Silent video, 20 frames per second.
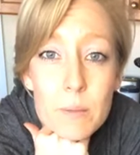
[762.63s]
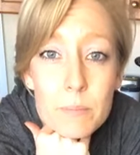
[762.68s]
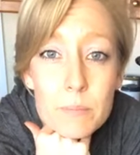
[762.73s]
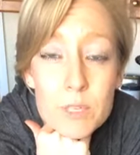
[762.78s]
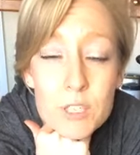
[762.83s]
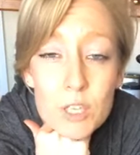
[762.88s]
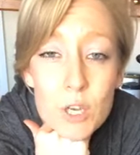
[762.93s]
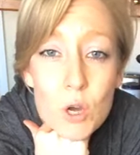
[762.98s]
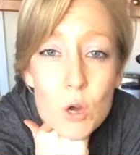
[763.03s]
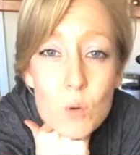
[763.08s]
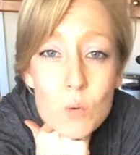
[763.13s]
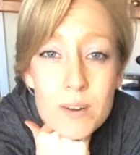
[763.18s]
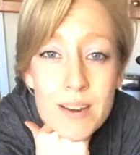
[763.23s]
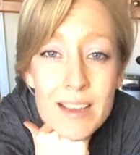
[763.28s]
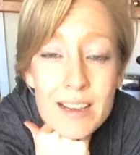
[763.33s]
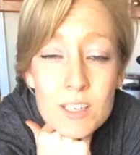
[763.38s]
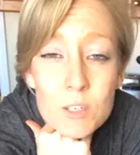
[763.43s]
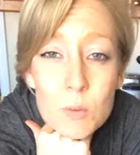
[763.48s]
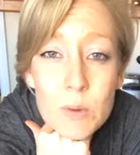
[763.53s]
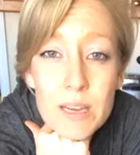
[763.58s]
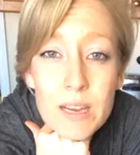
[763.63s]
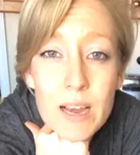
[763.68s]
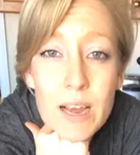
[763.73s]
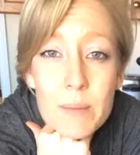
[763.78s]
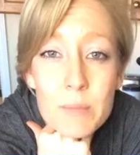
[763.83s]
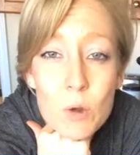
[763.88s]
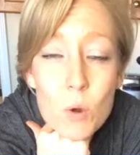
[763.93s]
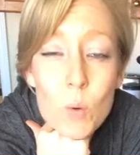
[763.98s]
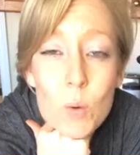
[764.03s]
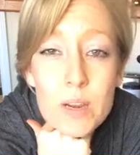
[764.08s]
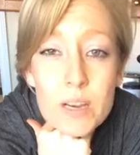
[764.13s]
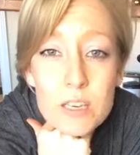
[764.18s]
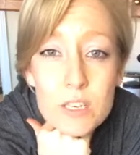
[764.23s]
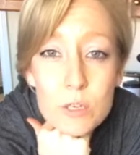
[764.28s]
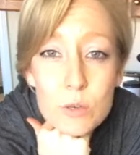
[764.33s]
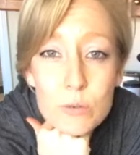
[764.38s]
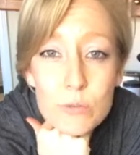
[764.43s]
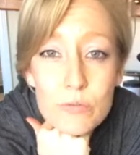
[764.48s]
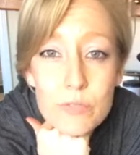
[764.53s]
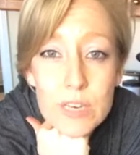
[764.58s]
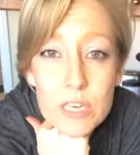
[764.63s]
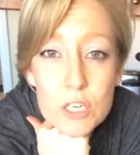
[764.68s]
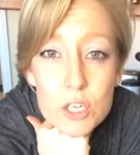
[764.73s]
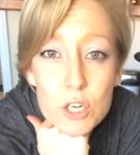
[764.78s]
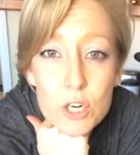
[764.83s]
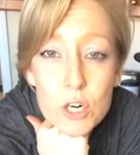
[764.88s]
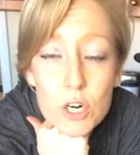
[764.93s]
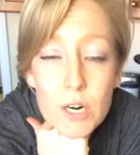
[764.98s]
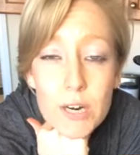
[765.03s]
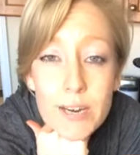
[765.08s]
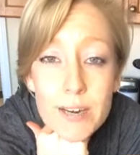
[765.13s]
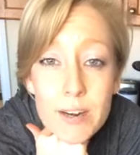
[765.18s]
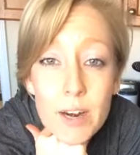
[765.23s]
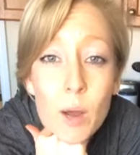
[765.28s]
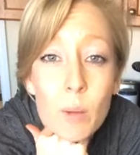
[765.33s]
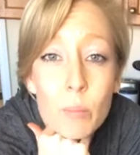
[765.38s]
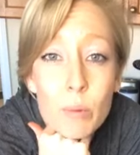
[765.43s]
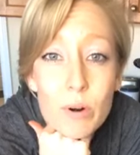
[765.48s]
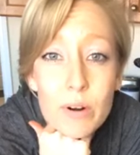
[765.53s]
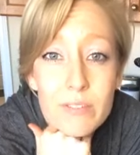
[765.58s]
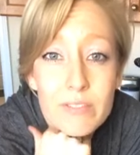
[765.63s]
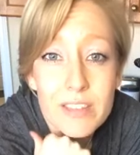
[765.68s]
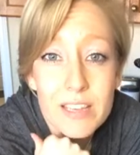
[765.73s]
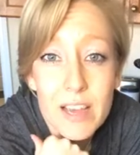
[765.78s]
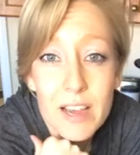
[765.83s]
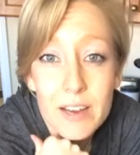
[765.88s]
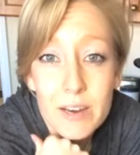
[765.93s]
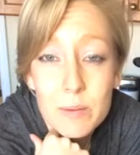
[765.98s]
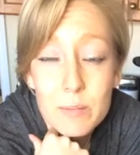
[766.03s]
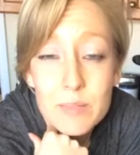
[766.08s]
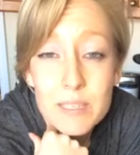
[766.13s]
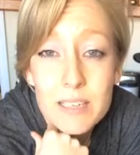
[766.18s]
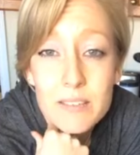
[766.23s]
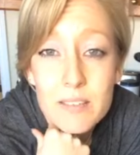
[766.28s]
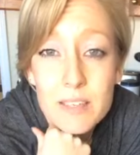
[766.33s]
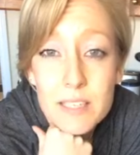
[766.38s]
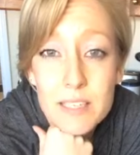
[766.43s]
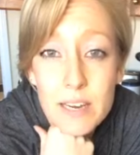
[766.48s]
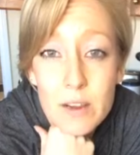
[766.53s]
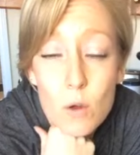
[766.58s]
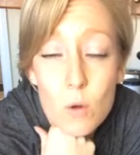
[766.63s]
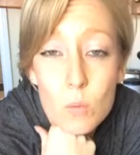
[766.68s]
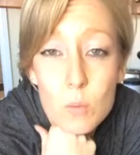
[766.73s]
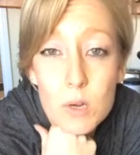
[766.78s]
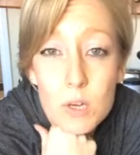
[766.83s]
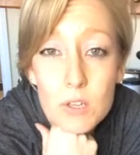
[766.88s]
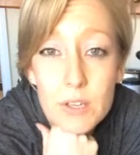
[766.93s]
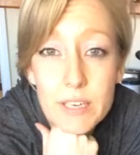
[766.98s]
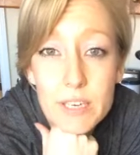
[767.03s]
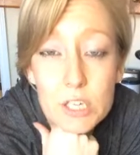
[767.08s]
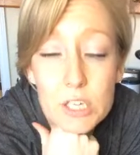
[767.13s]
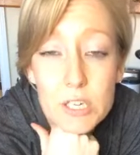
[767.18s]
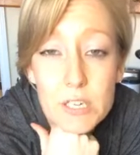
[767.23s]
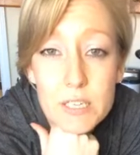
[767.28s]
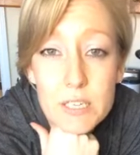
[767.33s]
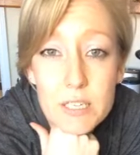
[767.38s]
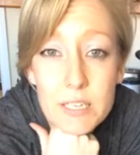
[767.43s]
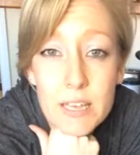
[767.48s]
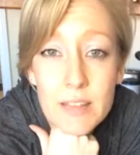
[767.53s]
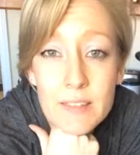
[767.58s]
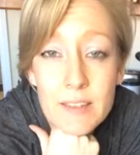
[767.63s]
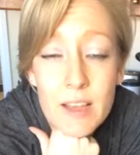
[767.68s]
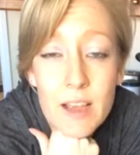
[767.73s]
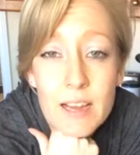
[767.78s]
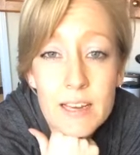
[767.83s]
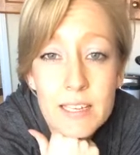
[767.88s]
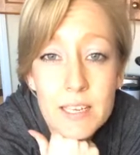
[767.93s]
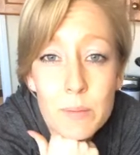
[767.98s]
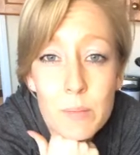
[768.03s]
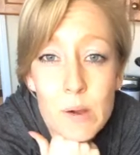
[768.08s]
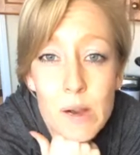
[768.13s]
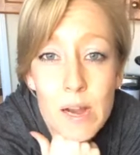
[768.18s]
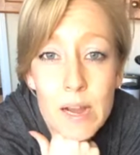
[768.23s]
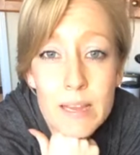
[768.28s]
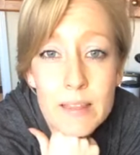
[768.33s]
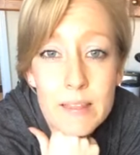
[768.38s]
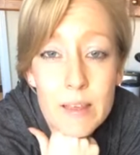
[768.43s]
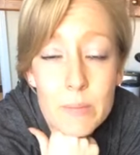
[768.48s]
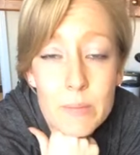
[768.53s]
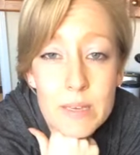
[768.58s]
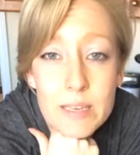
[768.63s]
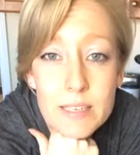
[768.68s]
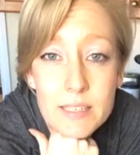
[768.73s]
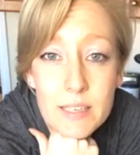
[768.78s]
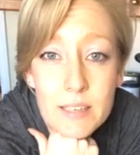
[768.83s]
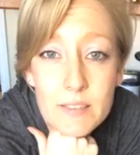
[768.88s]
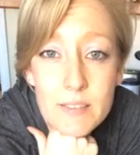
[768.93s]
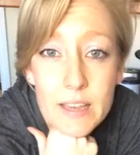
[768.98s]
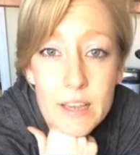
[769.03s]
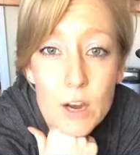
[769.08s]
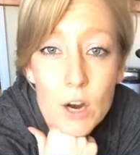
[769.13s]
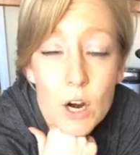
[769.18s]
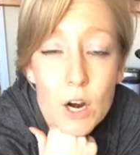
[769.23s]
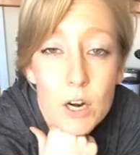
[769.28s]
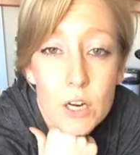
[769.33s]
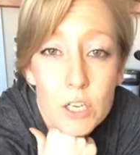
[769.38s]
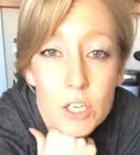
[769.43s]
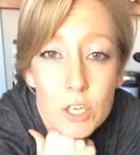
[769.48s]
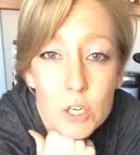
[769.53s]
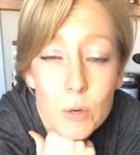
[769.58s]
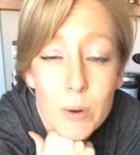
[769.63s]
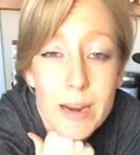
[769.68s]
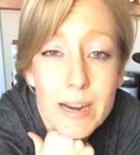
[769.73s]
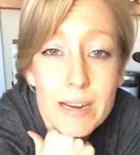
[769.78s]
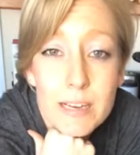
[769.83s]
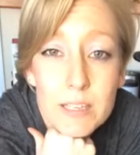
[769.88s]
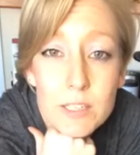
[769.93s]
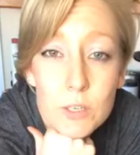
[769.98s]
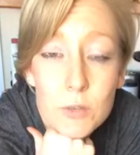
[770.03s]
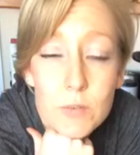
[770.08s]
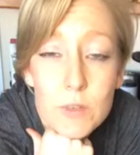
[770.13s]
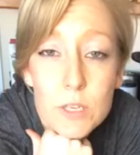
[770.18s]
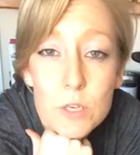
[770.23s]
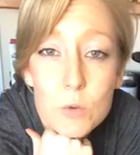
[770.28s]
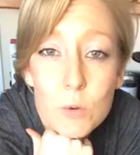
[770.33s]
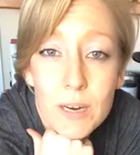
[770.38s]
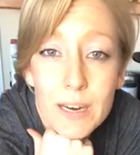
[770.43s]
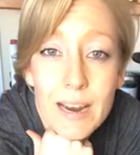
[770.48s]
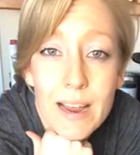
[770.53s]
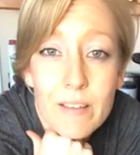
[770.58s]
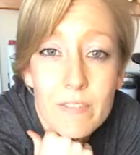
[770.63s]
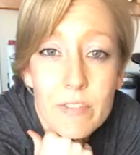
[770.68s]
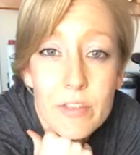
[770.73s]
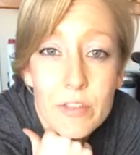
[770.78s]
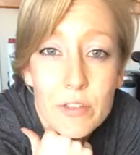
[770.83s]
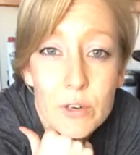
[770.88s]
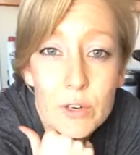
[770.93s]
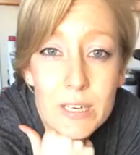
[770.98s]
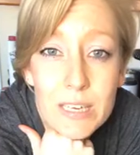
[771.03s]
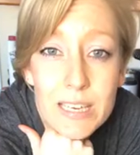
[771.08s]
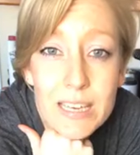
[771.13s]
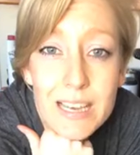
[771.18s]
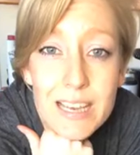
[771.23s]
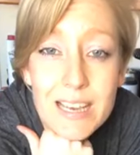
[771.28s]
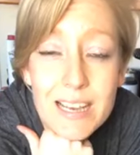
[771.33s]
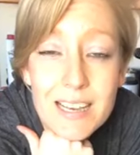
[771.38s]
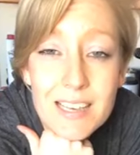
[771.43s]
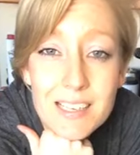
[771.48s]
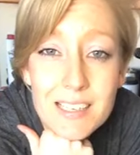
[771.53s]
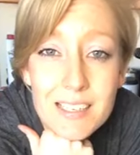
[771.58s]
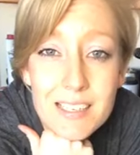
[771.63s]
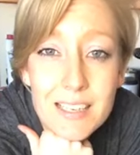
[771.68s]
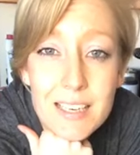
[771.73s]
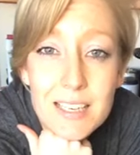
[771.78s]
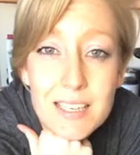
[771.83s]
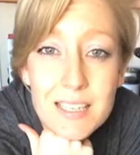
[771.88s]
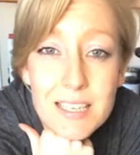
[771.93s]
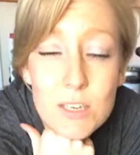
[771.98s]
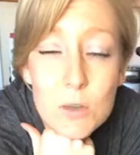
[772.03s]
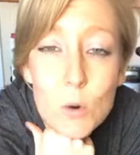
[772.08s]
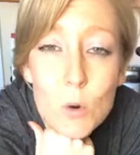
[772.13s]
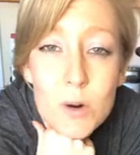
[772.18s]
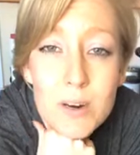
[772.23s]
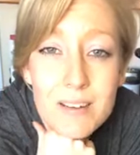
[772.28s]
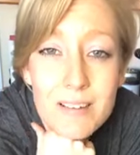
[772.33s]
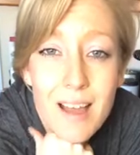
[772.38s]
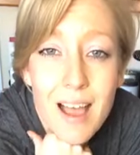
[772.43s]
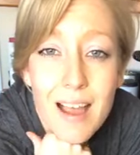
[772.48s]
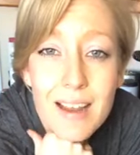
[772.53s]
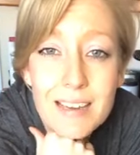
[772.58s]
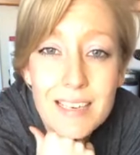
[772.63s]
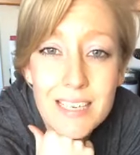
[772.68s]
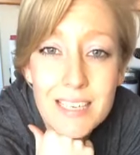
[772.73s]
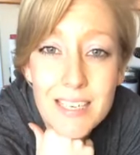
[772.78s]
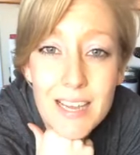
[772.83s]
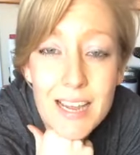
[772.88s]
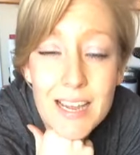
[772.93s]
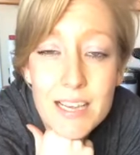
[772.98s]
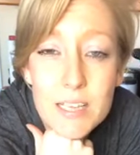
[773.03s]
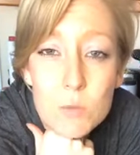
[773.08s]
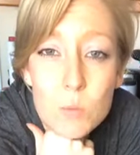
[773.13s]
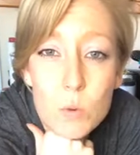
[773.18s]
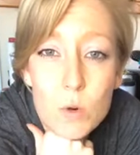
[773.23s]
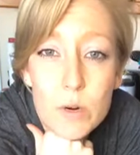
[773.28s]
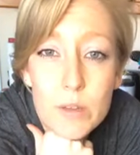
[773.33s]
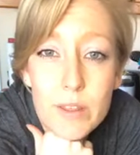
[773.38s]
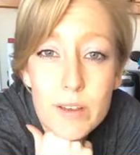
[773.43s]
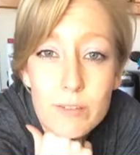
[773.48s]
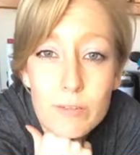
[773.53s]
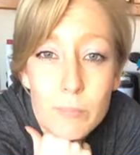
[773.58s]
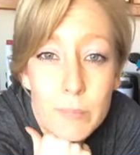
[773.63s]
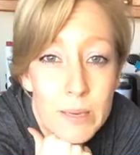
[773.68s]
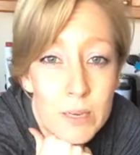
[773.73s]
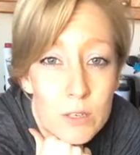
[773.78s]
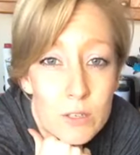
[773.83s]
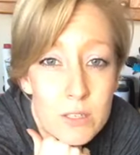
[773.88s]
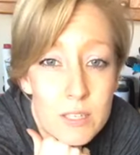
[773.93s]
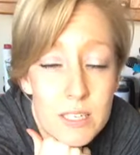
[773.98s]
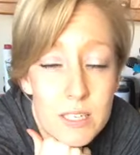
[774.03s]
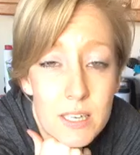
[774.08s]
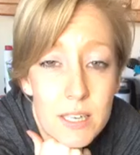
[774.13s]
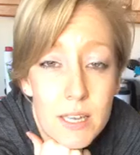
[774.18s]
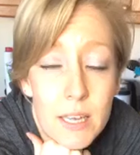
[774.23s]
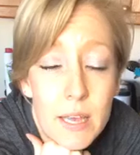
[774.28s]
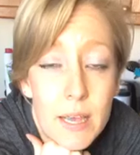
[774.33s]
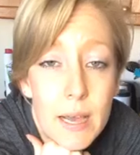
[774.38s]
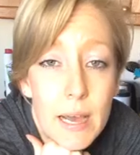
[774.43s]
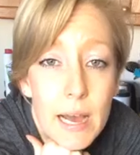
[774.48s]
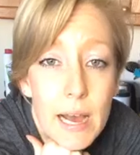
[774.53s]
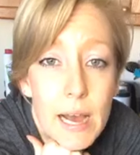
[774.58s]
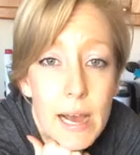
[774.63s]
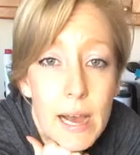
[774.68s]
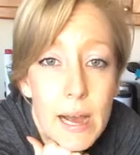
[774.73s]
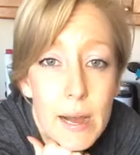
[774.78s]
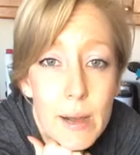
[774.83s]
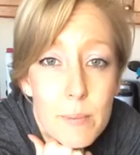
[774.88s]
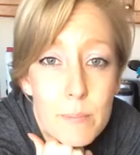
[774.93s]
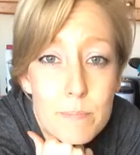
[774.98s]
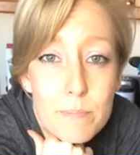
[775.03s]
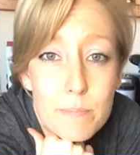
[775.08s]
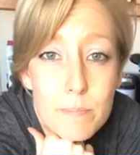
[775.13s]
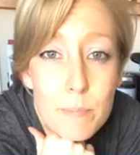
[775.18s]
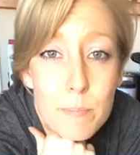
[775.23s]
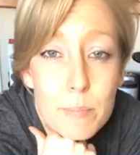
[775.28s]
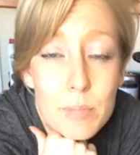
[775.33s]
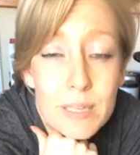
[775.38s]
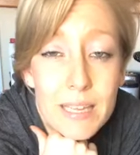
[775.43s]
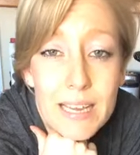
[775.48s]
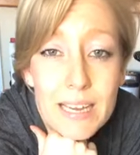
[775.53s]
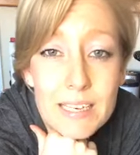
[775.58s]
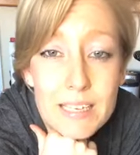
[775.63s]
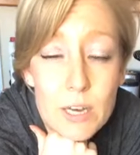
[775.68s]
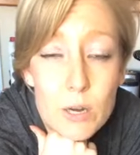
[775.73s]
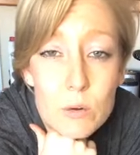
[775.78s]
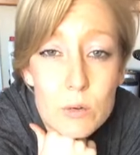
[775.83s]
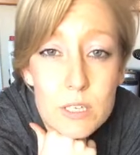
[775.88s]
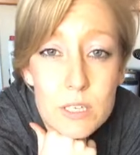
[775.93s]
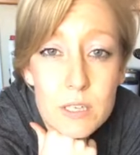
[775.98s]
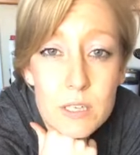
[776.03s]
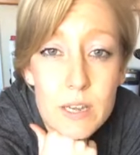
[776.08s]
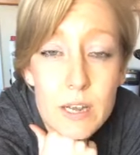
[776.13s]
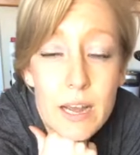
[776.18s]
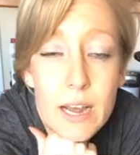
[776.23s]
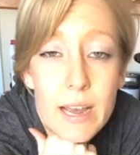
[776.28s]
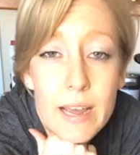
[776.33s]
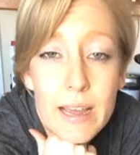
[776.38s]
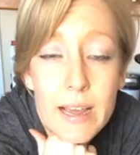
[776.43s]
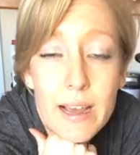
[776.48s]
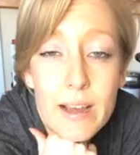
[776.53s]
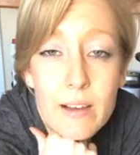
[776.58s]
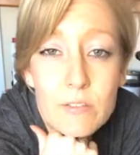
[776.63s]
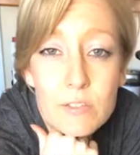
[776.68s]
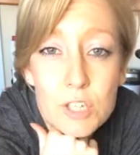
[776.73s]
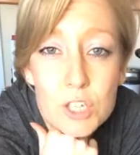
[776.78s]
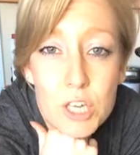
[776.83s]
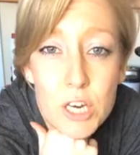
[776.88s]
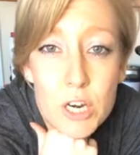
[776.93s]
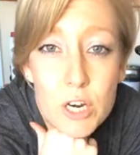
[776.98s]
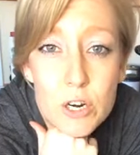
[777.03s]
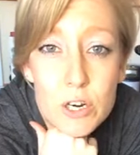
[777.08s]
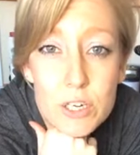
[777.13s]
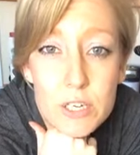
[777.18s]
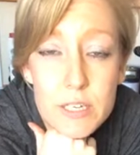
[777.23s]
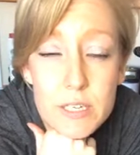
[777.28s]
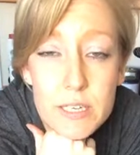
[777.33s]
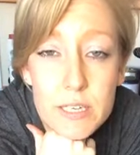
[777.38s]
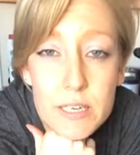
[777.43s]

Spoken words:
So next week I'm going to feature a number of the items in the stay home collections, and the idea behind them is that they are curated so that you can have 30, 60, or 90 days worth of meals planned out. I have shared